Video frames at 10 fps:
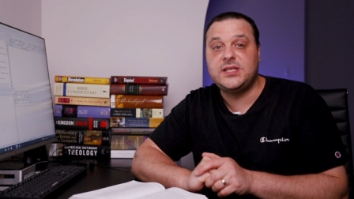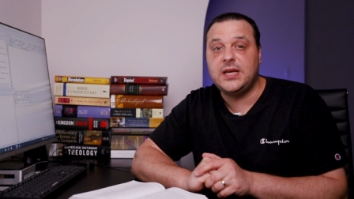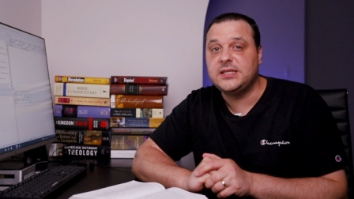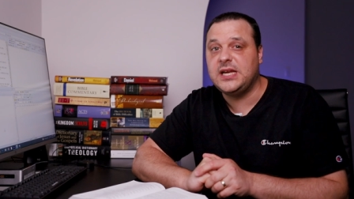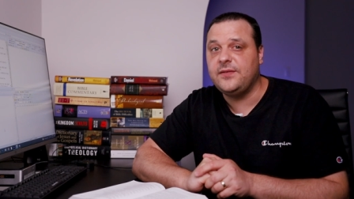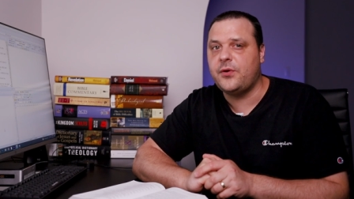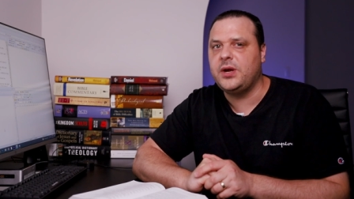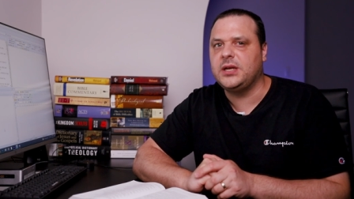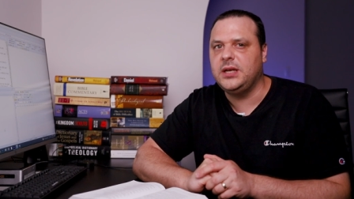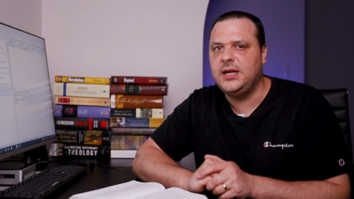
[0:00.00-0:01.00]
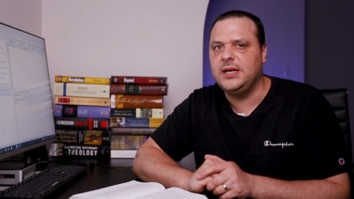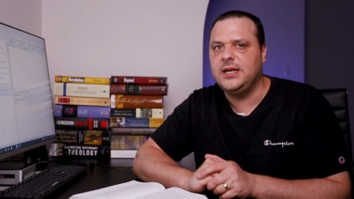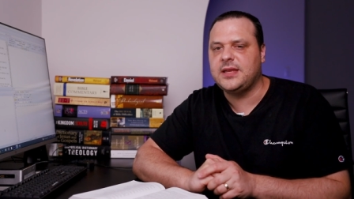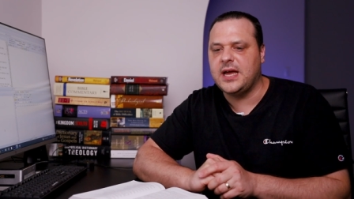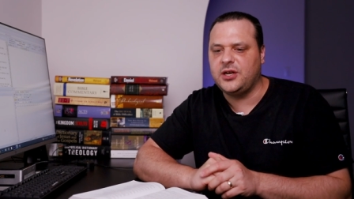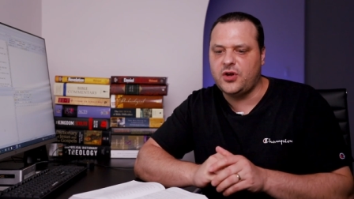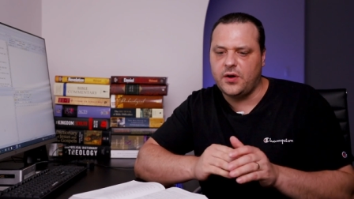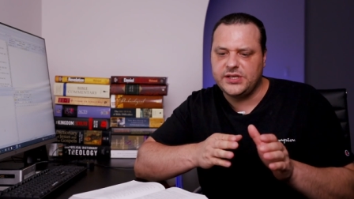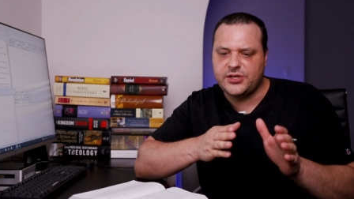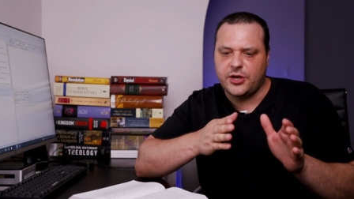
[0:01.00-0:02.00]
says here very clearly that
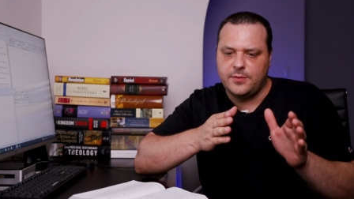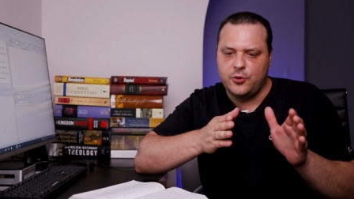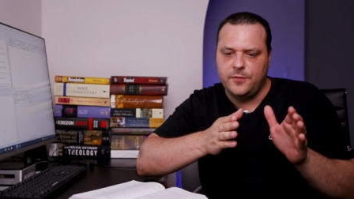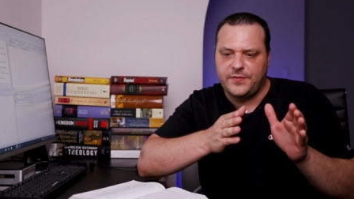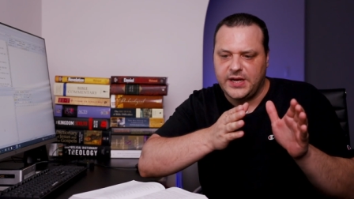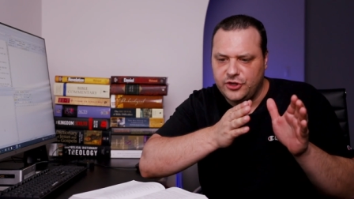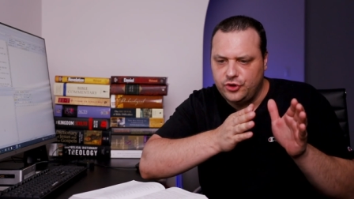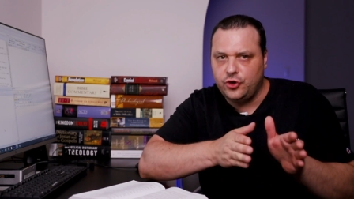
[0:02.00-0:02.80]
God is going to move in